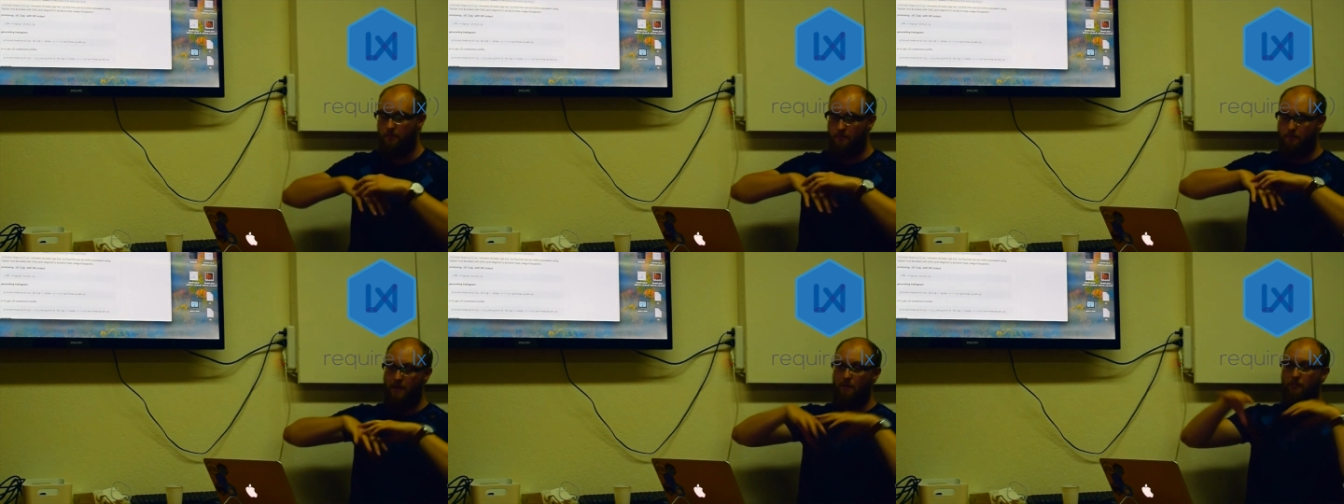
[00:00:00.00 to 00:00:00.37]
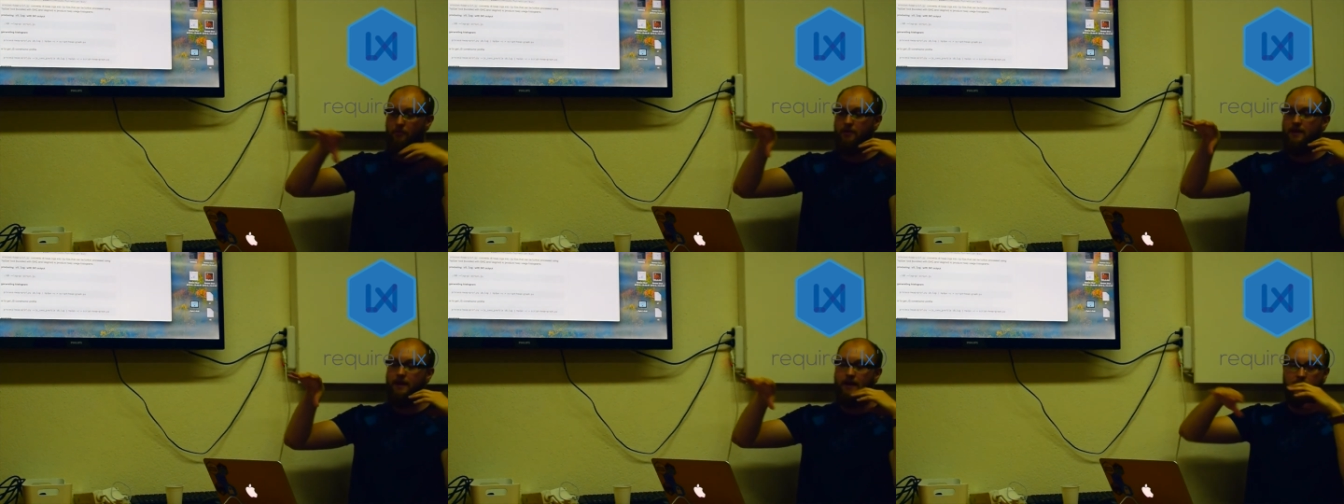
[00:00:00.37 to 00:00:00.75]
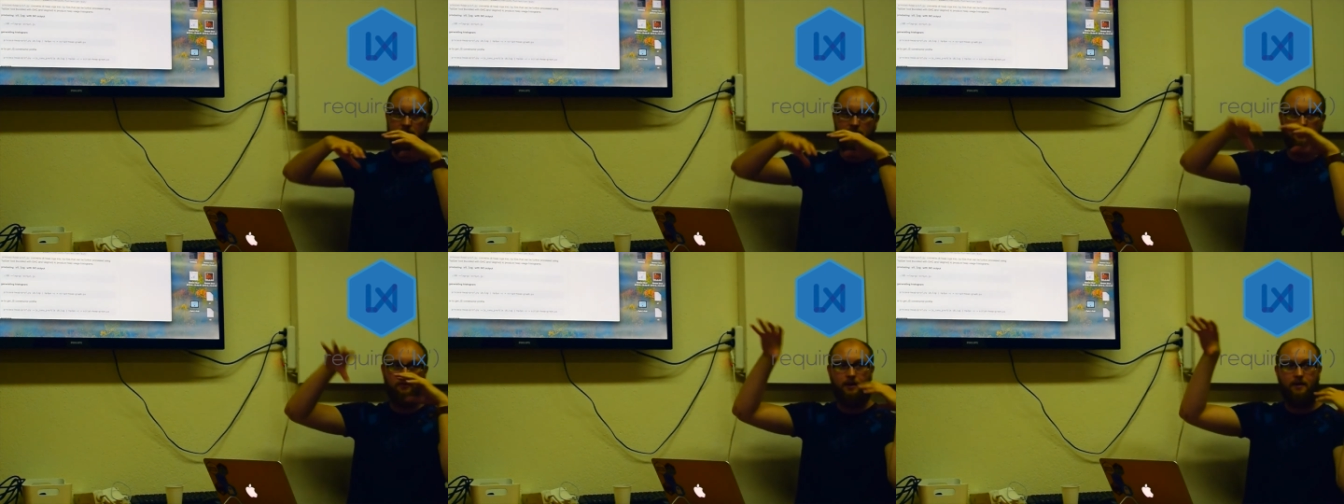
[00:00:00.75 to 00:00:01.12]
memory
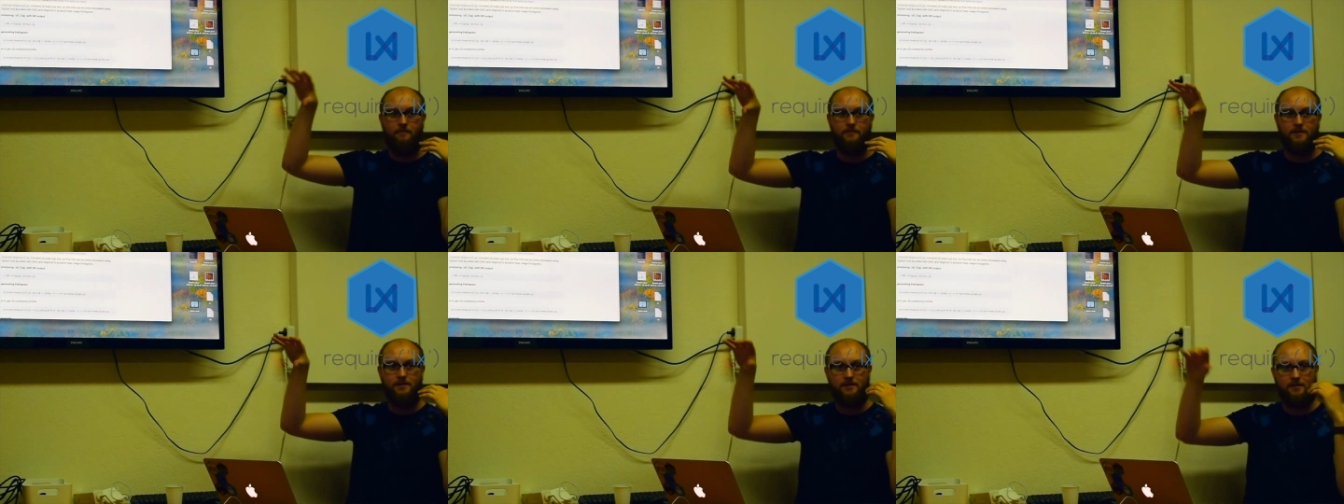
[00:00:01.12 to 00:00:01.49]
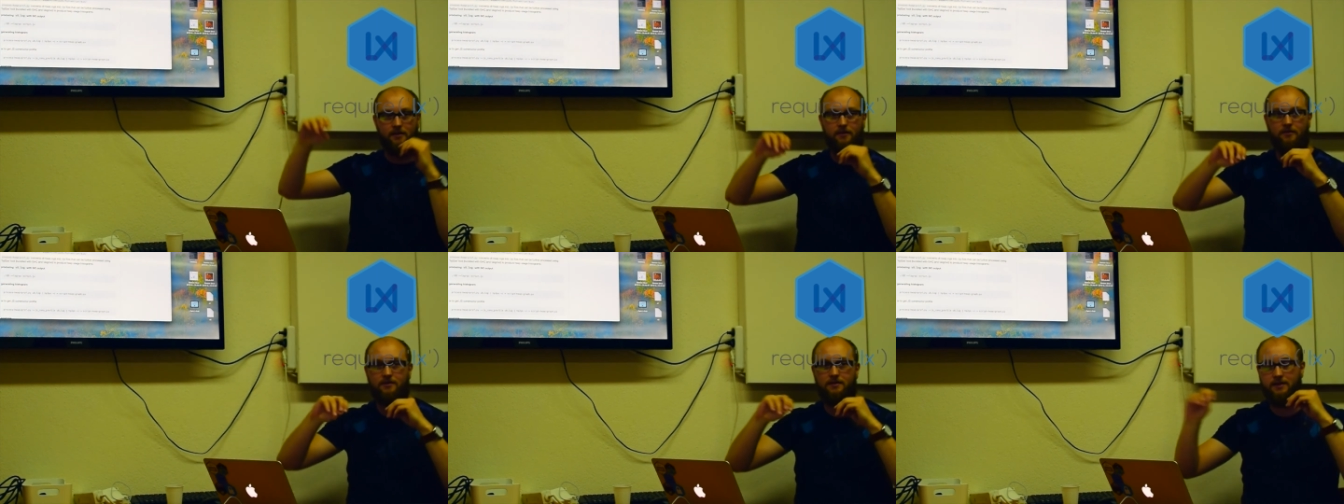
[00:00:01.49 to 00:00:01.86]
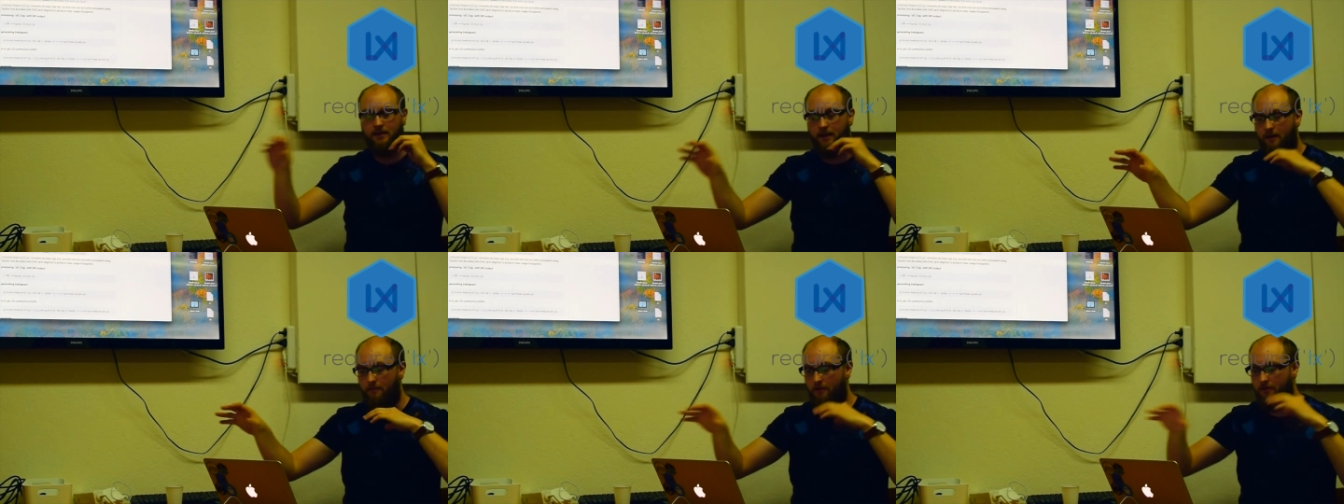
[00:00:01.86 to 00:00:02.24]
histograms, so you can
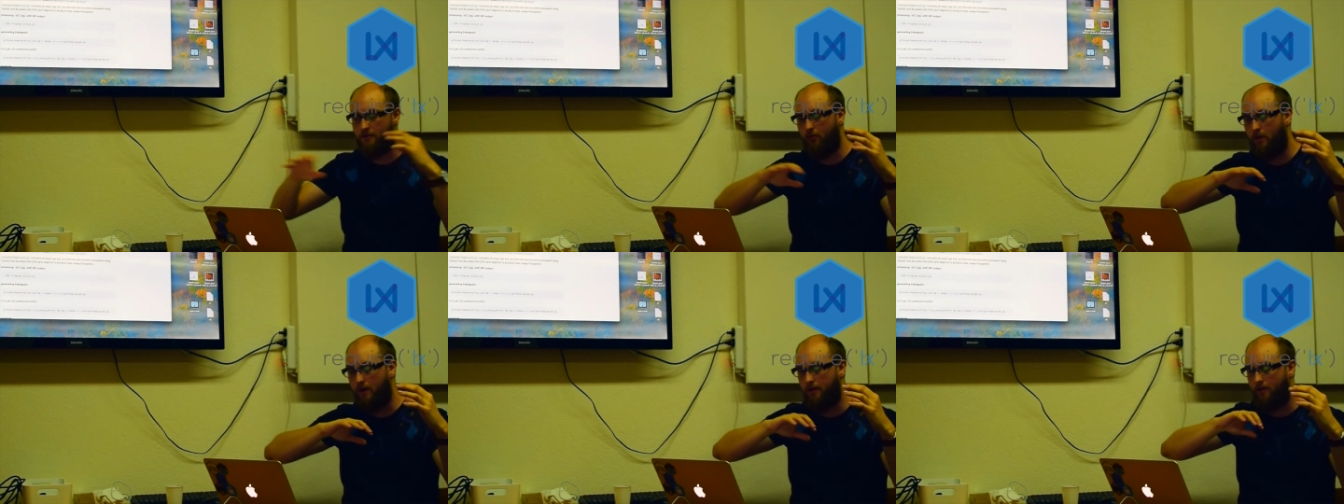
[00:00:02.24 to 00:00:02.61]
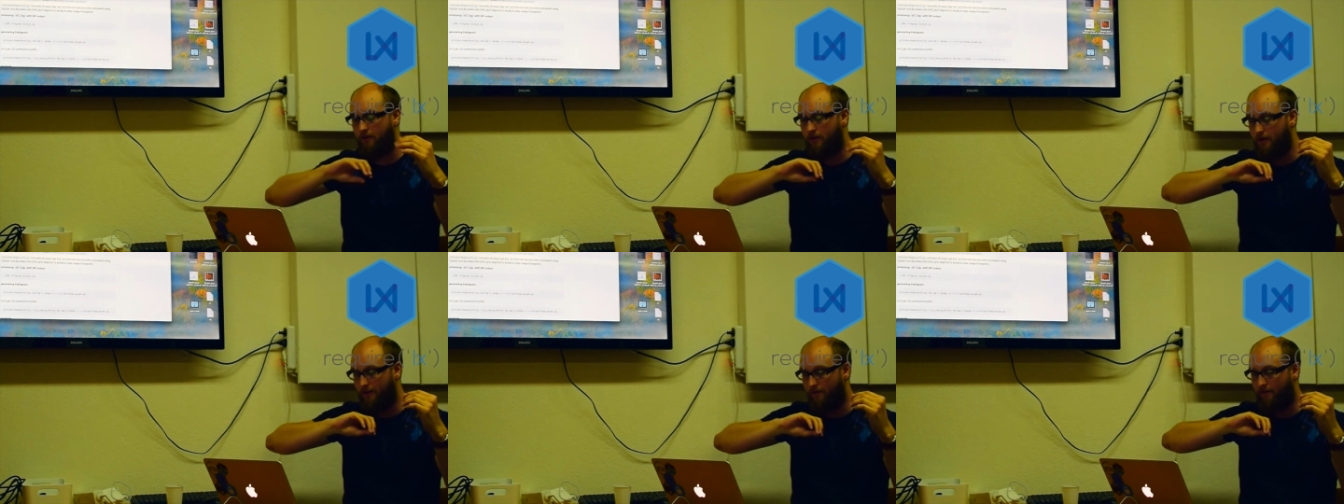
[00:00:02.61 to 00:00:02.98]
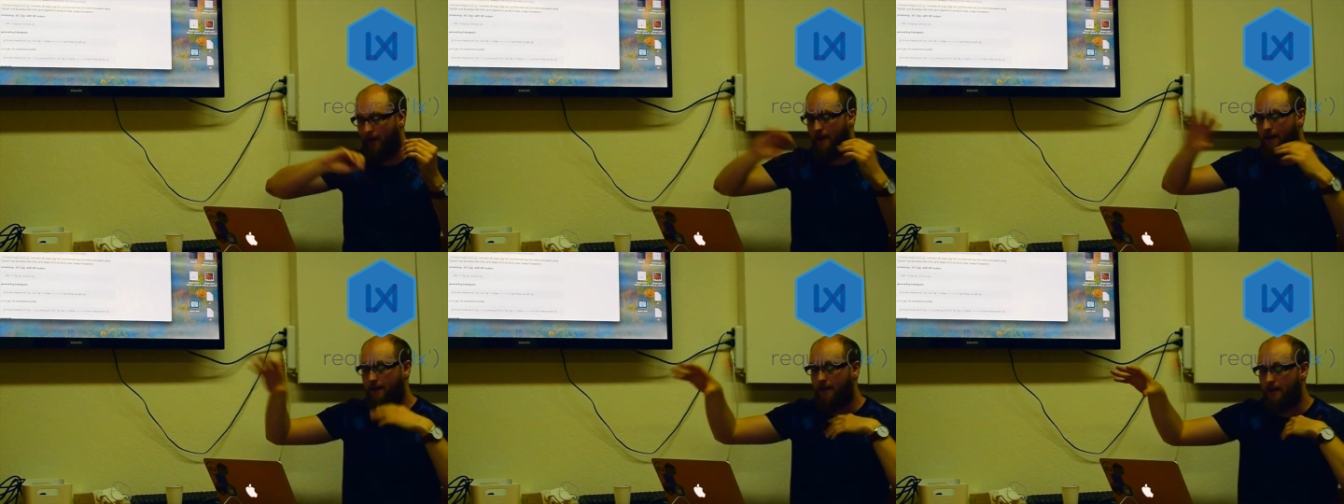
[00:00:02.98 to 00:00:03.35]
see how much where you're kind of
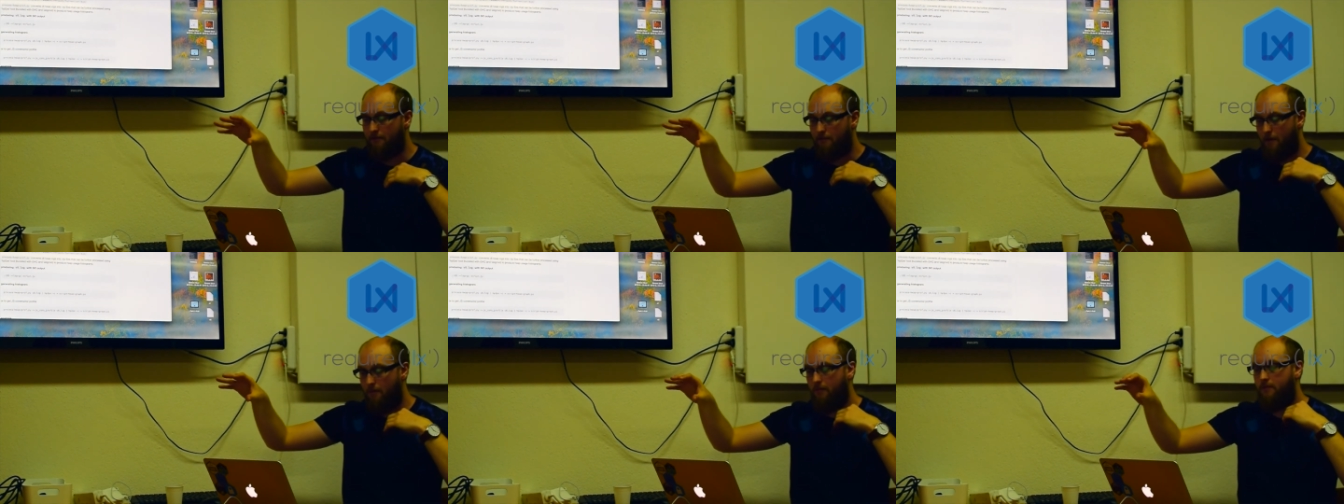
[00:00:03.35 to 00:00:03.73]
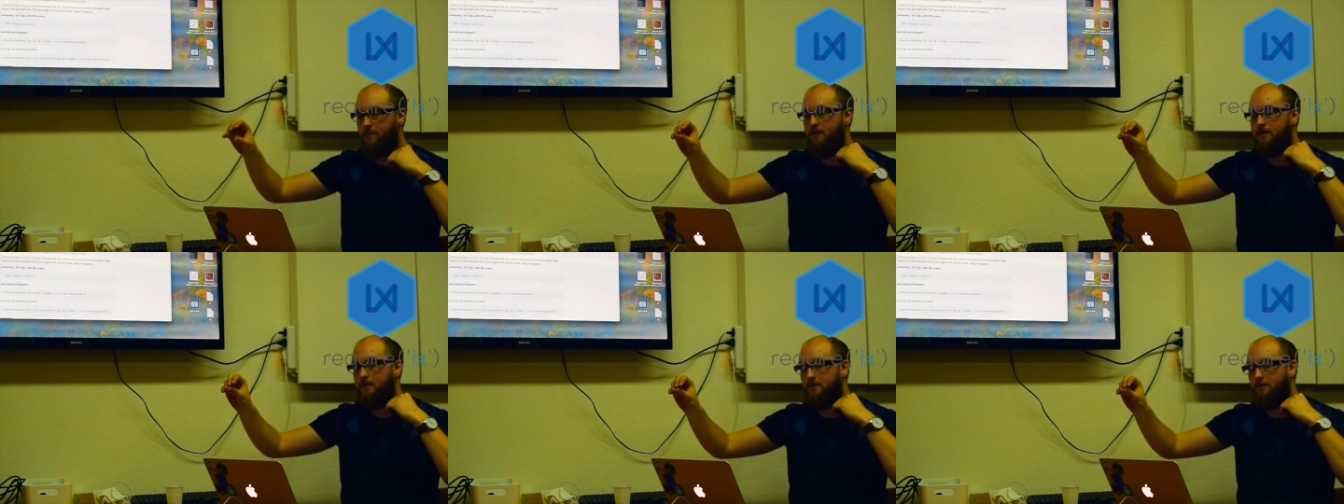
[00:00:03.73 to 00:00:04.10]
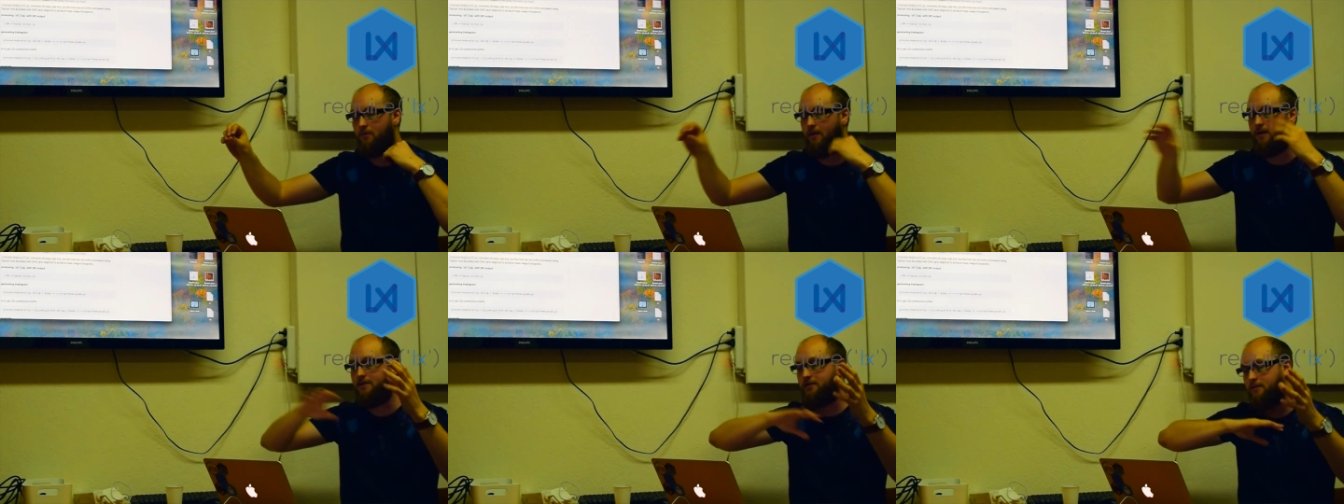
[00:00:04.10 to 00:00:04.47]
allocating memory
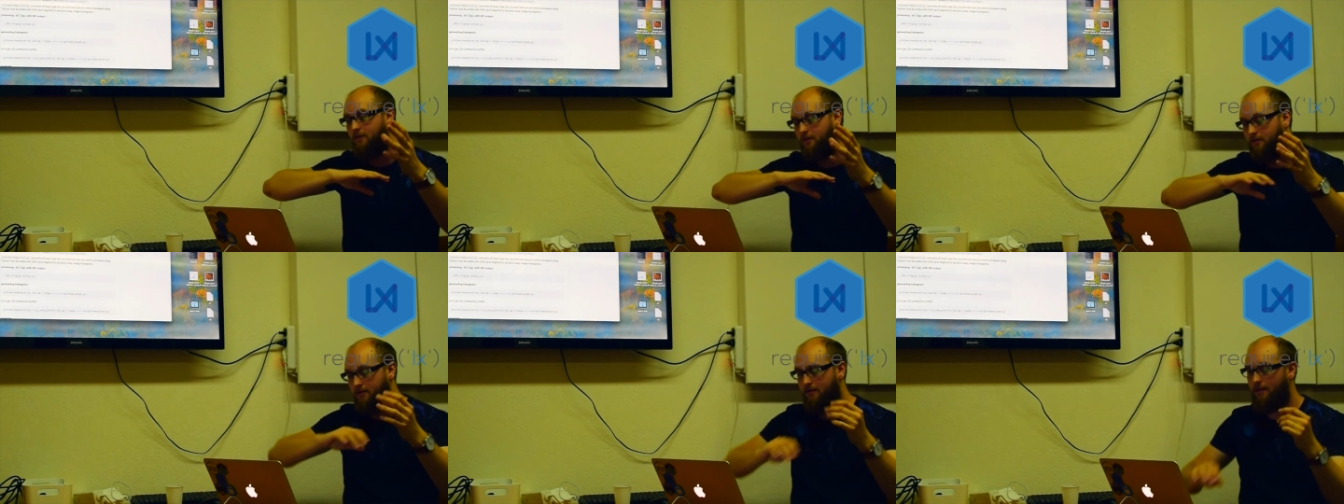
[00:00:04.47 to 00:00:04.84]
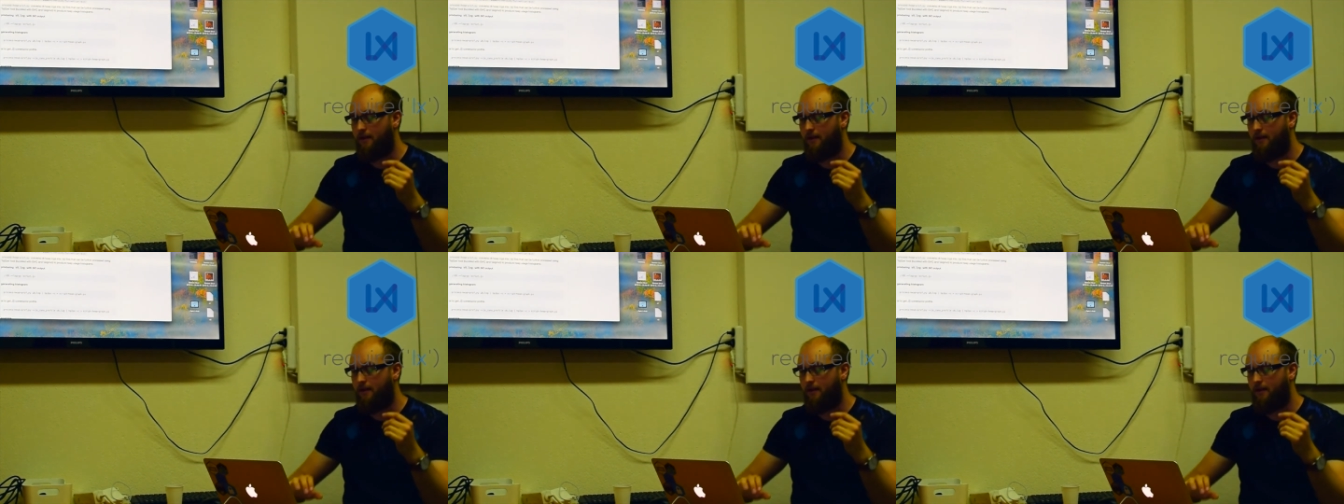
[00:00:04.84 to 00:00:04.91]
where it's not,